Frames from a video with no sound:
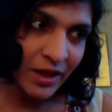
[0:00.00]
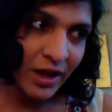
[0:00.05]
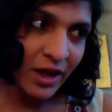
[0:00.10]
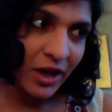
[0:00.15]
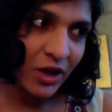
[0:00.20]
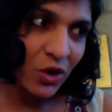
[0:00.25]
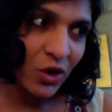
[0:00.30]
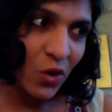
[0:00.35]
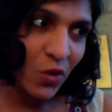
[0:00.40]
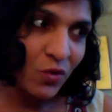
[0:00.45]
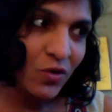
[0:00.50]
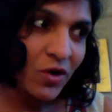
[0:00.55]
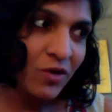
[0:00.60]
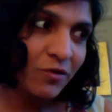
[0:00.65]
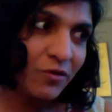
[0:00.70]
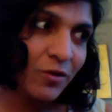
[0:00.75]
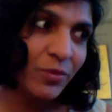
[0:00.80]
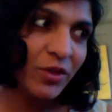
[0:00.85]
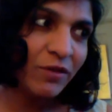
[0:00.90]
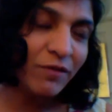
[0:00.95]

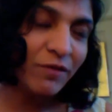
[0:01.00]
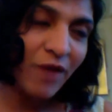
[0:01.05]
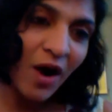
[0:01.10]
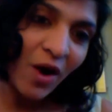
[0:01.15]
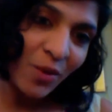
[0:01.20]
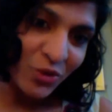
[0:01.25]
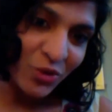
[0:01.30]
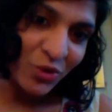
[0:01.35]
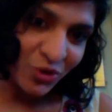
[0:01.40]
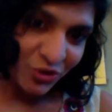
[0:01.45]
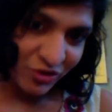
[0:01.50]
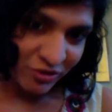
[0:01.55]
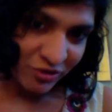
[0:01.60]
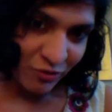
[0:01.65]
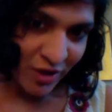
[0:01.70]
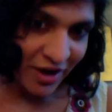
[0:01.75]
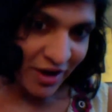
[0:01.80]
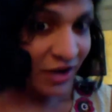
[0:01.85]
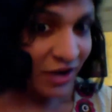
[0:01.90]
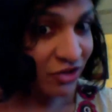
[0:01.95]
from the farmers
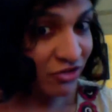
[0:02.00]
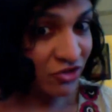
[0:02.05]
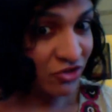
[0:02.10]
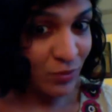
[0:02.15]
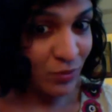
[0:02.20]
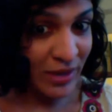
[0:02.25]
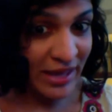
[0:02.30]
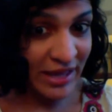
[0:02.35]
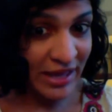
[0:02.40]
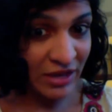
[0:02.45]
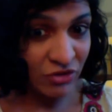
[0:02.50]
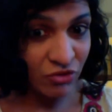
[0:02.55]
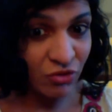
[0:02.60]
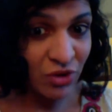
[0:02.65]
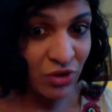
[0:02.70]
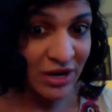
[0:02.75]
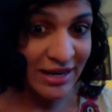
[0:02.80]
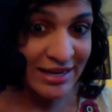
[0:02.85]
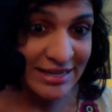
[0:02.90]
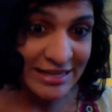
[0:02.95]
where I used to be in
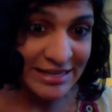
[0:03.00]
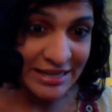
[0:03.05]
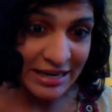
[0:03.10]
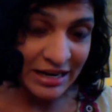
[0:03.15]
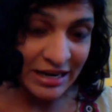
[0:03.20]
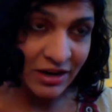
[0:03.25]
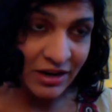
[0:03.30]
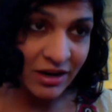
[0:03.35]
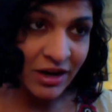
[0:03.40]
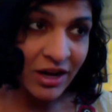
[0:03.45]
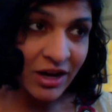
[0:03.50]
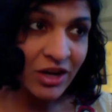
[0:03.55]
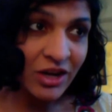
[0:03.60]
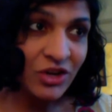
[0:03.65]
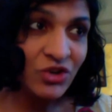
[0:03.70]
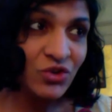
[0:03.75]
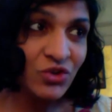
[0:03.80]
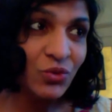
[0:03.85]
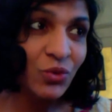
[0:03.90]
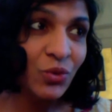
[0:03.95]
rural India
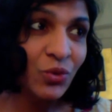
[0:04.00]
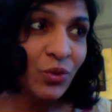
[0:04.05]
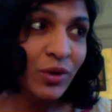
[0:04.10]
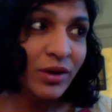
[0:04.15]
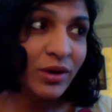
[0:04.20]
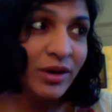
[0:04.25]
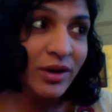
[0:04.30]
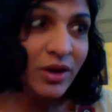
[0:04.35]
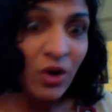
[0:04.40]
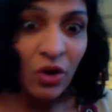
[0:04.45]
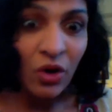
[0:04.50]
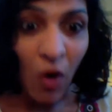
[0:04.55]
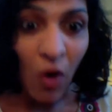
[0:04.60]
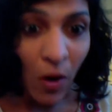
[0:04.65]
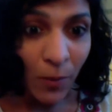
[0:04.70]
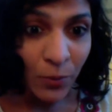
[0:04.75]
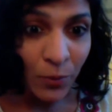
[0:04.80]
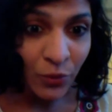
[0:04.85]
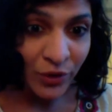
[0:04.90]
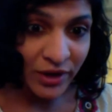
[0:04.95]
to,
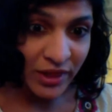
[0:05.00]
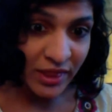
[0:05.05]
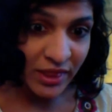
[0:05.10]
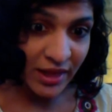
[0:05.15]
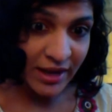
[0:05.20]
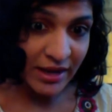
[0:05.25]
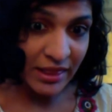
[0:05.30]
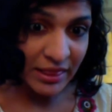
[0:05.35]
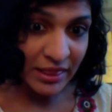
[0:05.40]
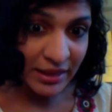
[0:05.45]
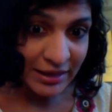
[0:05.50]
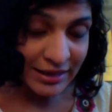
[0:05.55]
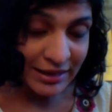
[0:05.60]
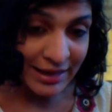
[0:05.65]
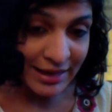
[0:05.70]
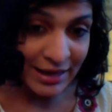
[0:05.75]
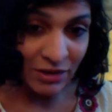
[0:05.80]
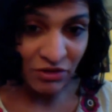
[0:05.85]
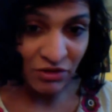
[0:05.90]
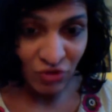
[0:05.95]
corporates in
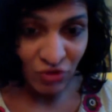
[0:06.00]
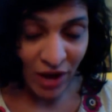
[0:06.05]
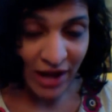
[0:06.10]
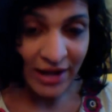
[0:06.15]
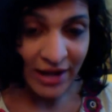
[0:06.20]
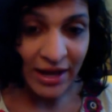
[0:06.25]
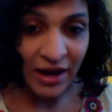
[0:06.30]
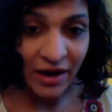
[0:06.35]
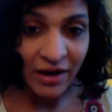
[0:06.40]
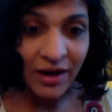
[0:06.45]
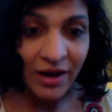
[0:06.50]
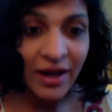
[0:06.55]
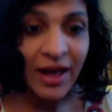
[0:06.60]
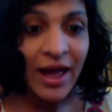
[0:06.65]
Sydney, Australia.